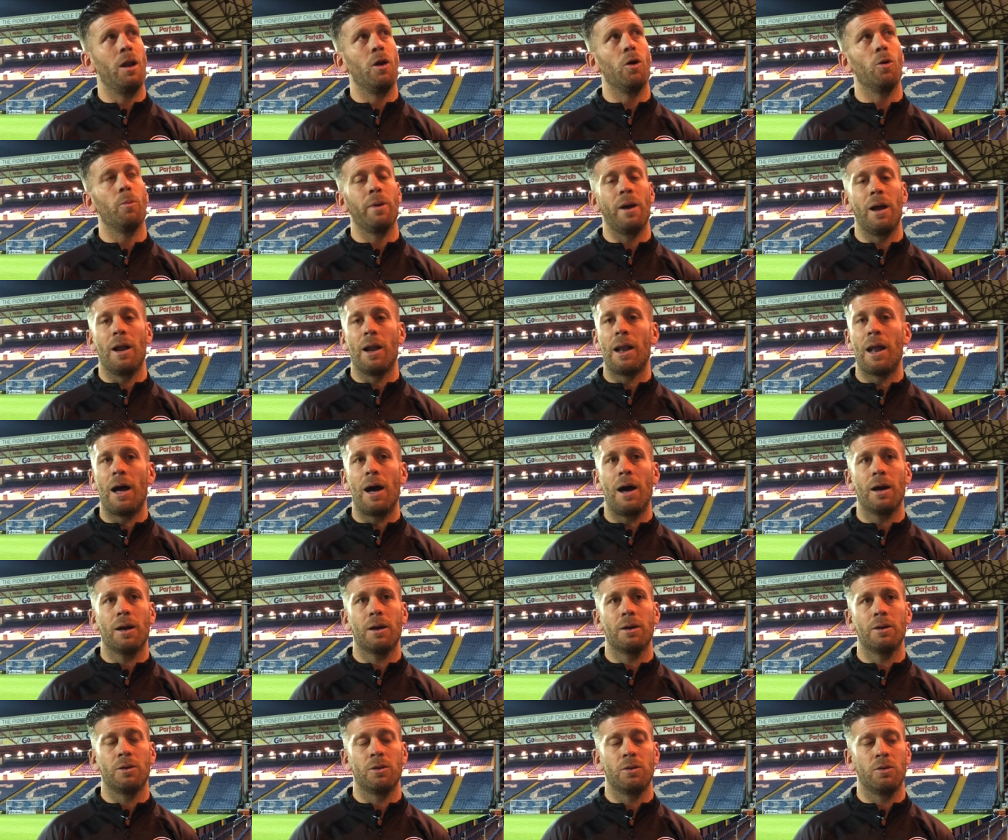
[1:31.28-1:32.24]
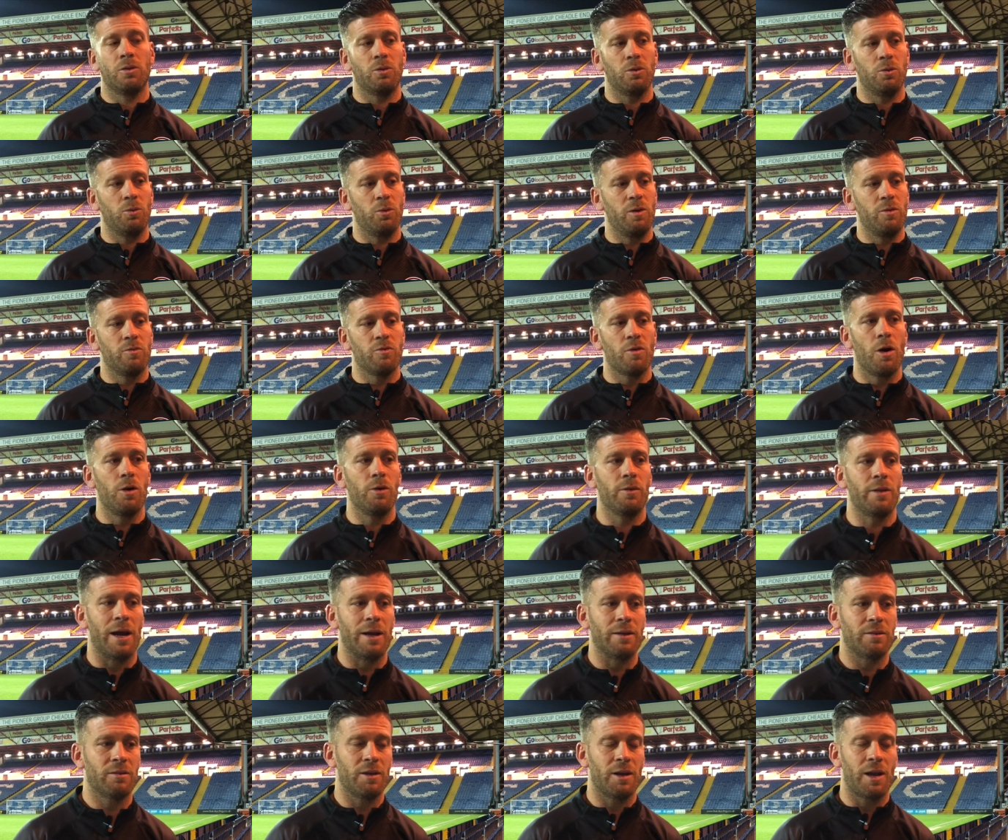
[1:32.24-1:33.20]
a little bit of luck and we've rode
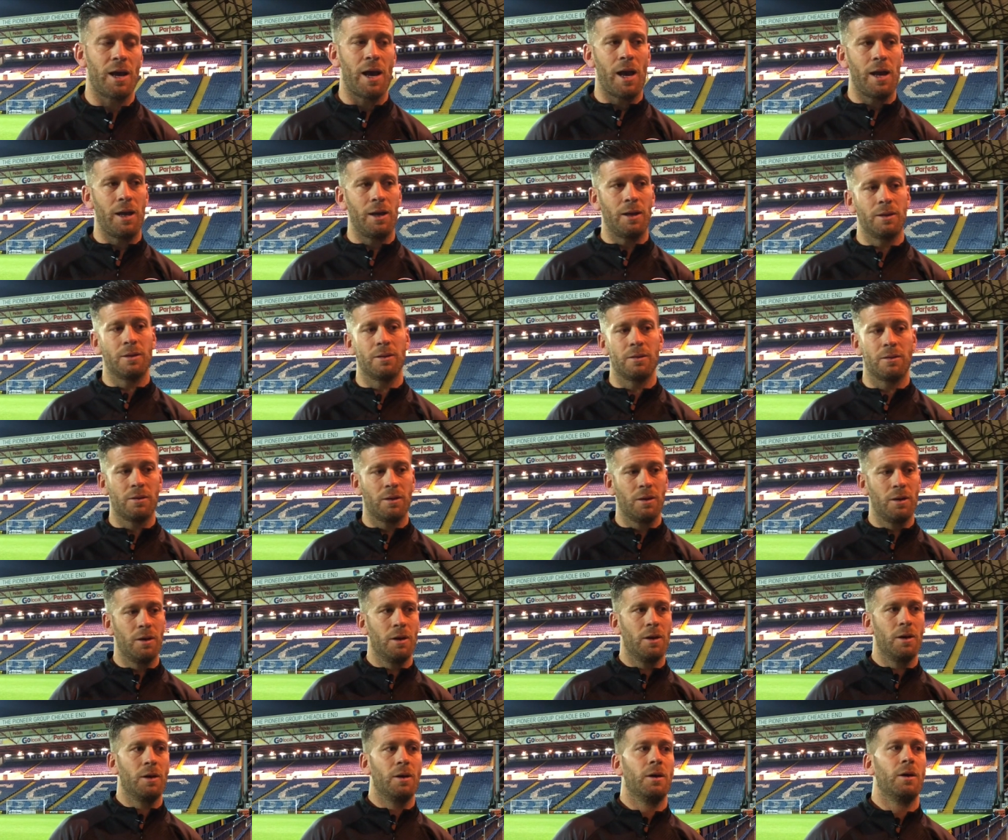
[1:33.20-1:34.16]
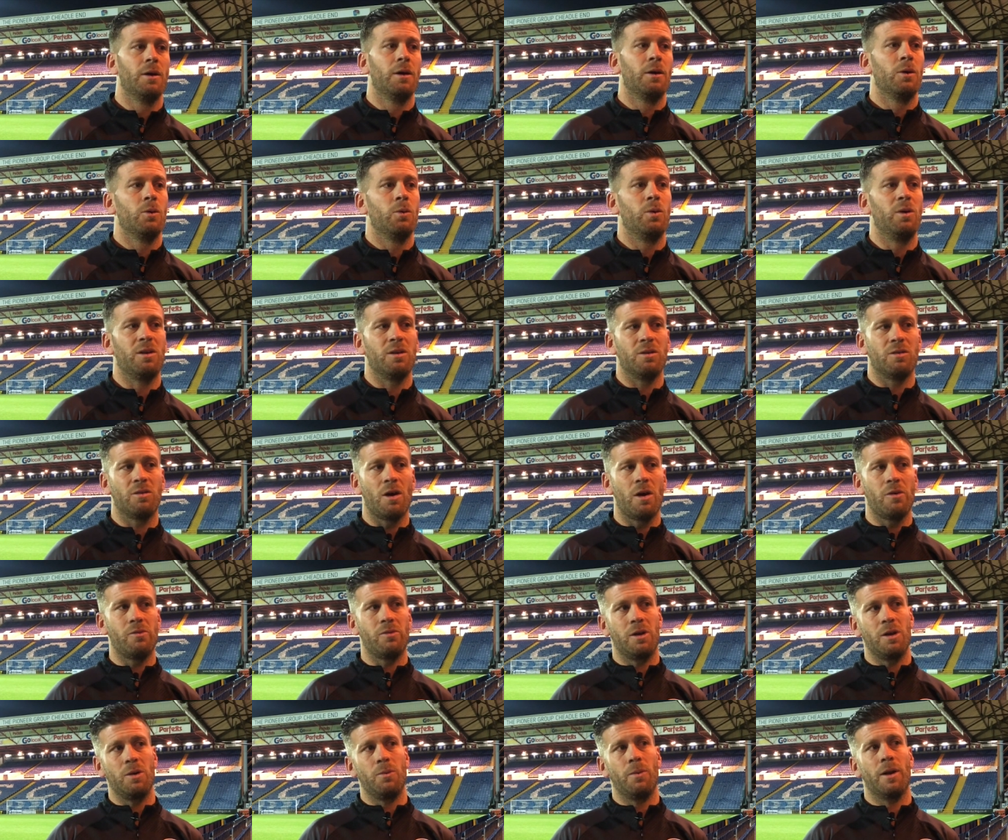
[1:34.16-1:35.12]
that today and we
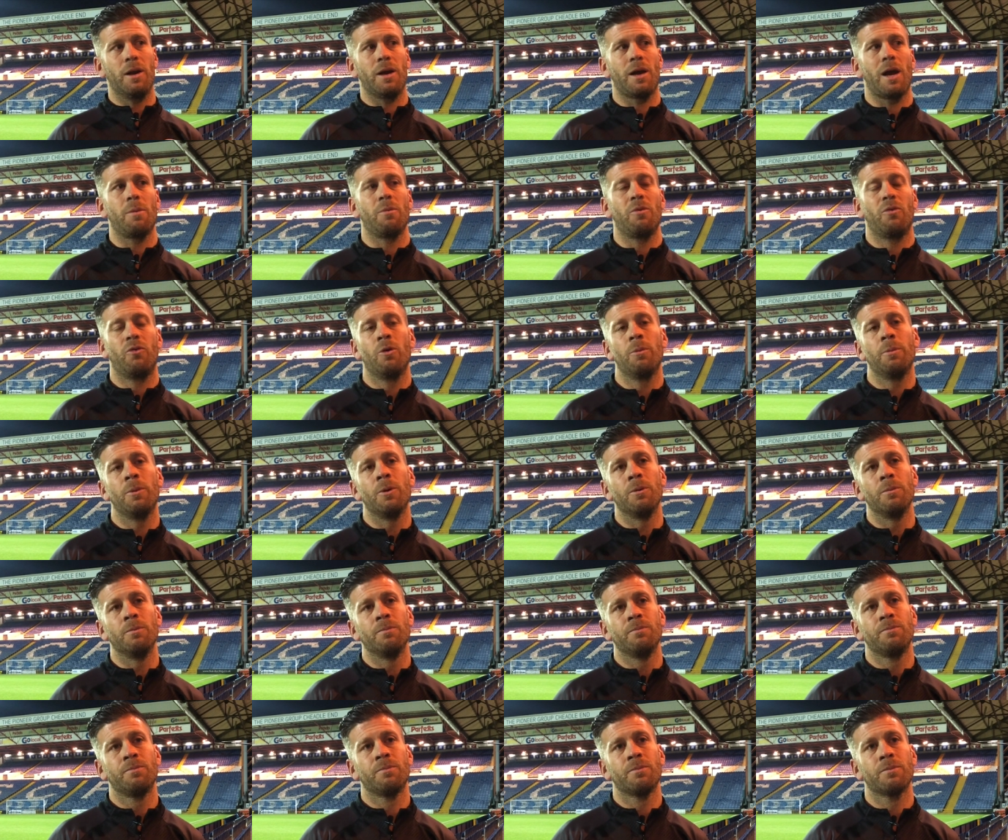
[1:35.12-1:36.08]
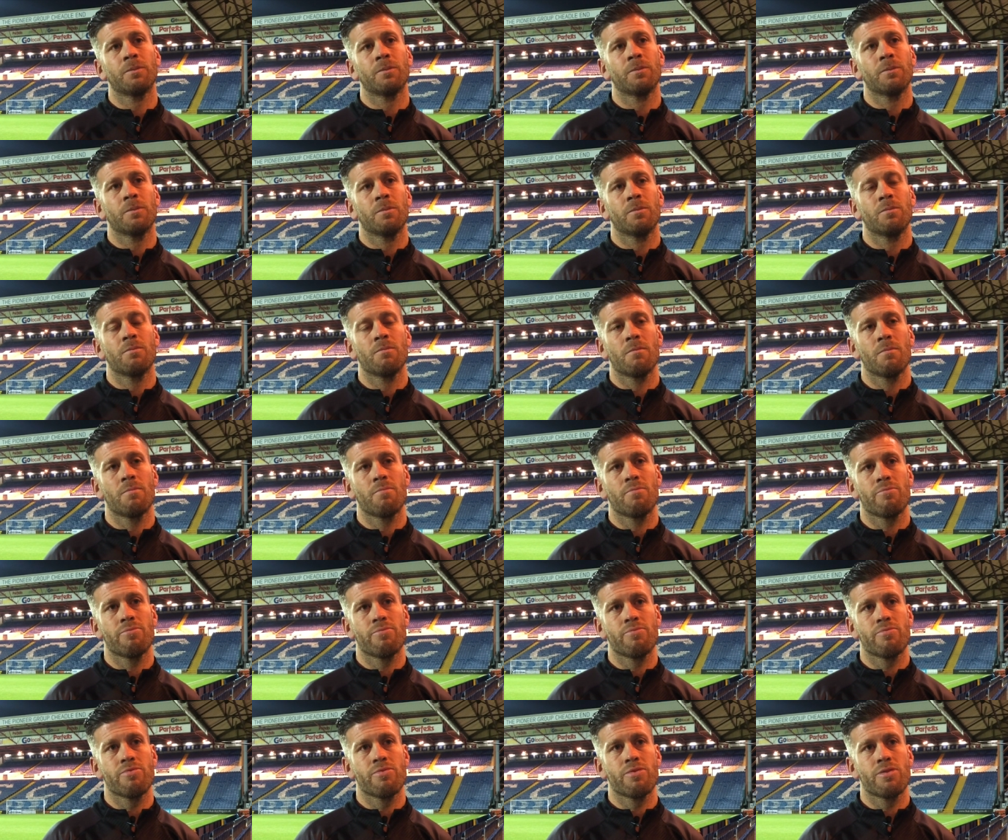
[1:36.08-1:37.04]
deservedly win a game of football. Was the first
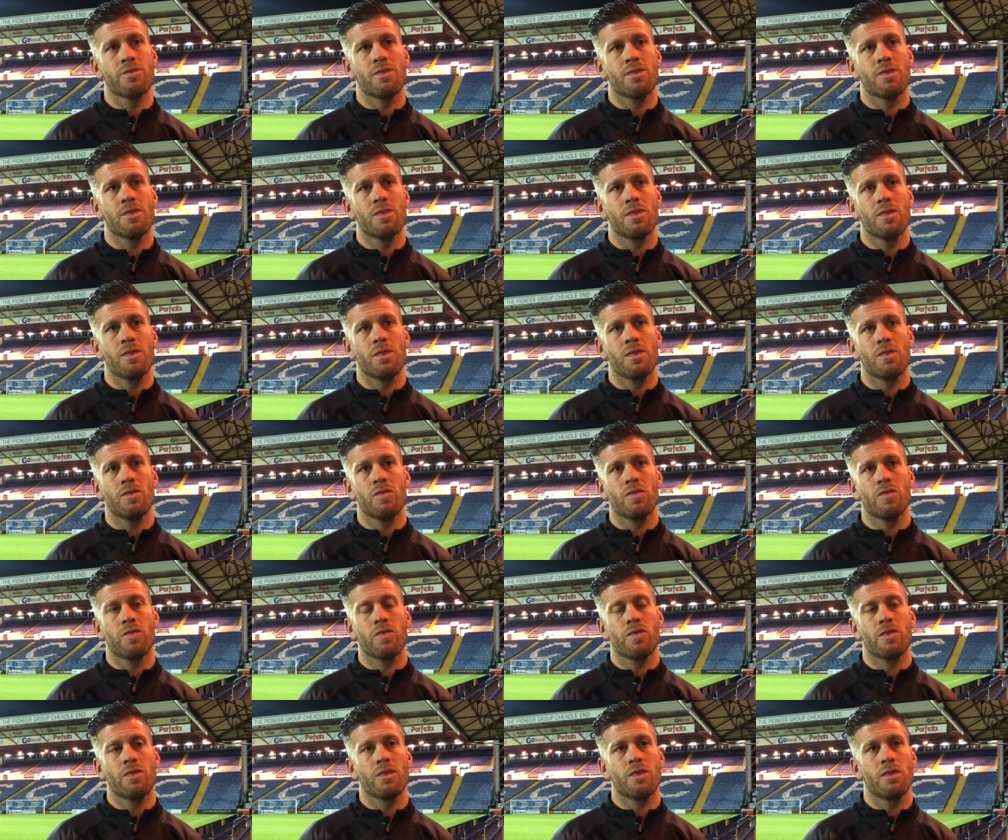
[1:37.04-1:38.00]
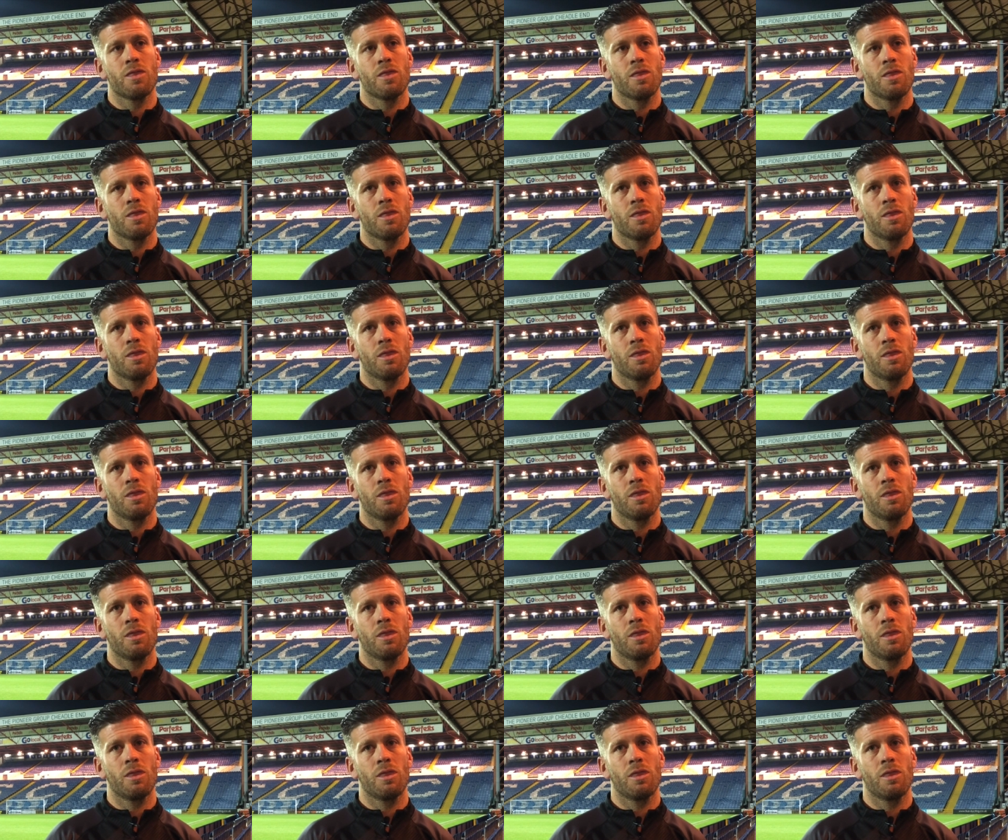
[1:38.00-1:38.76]
half one of the best since you took over him?